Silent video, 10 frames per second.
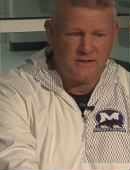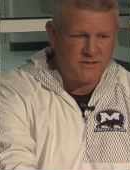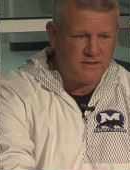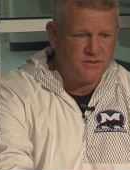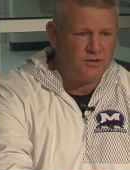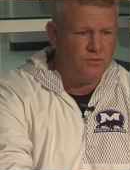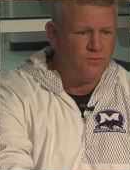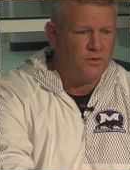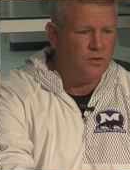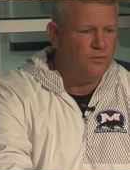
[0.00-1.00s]
set the tone
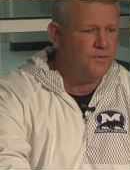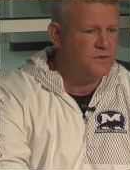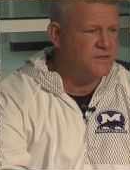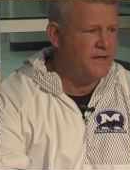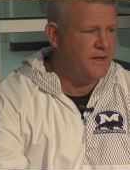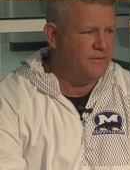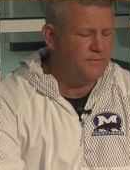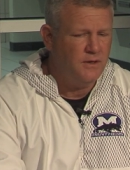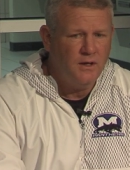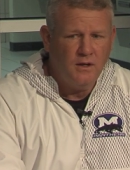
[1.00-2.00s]
for the whole first
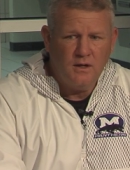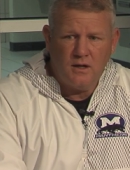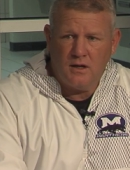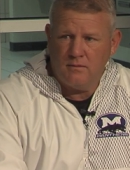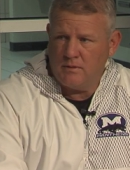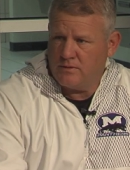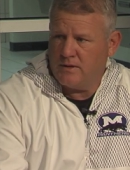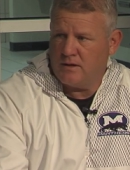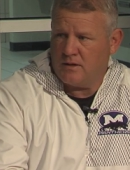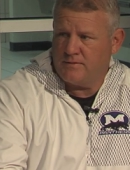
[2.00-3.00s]
half. And
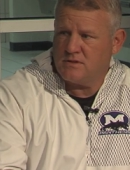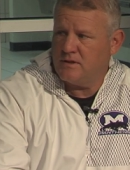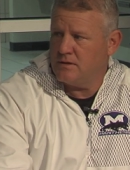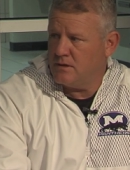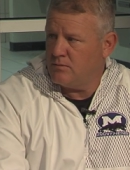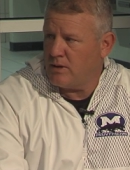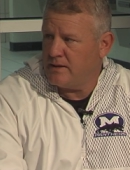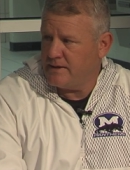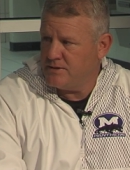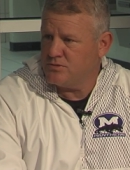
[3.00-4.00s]
then obviously
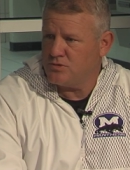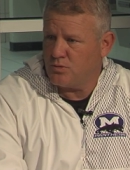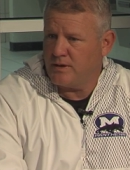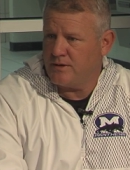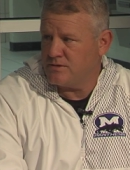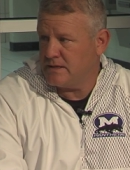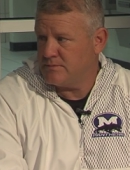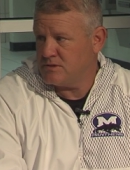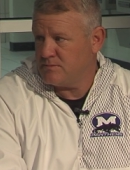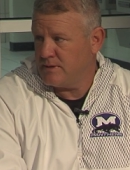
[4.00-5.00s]
Riley Angel's 3
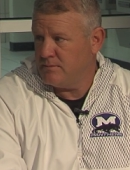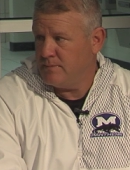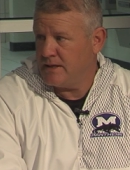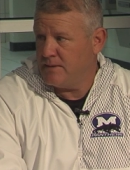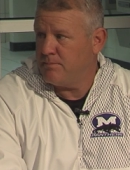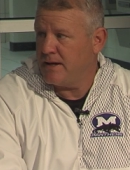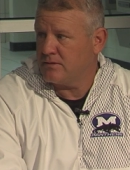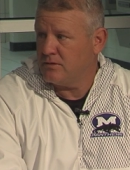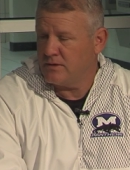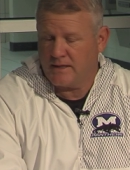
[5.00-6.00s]
interceptions made a big
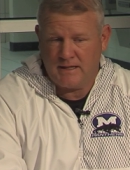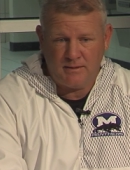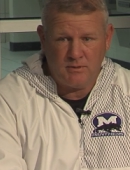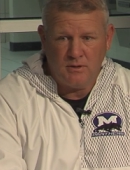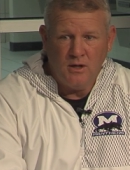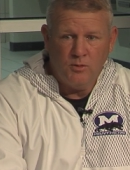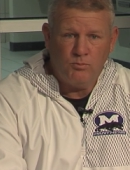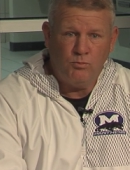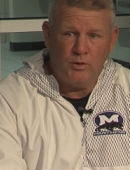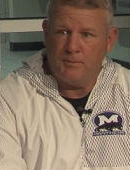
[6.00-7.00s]
impact on the game and
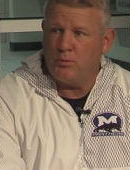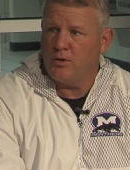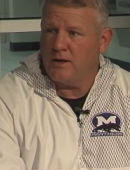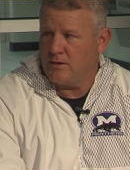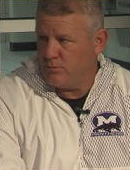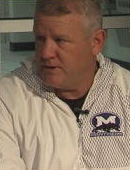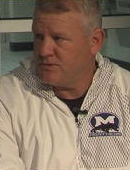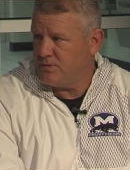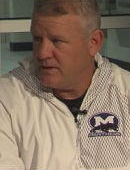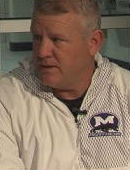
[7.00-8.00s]
really put it out of
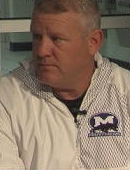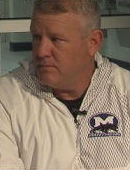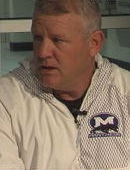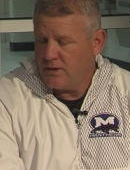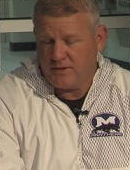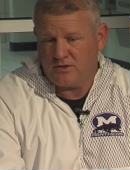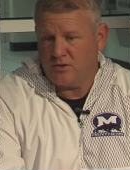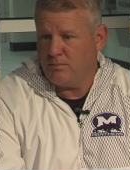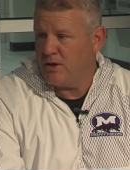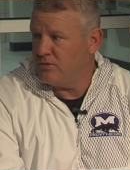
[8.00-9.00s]
reach for them. I think
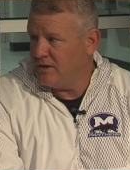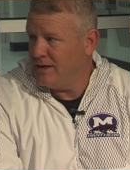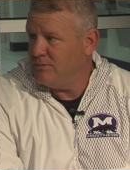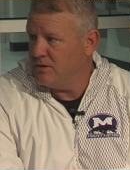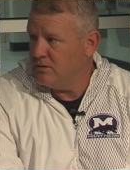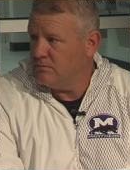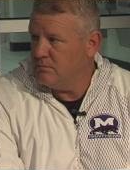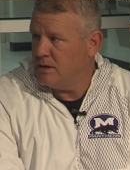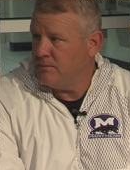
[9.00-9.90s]
they're a better team than to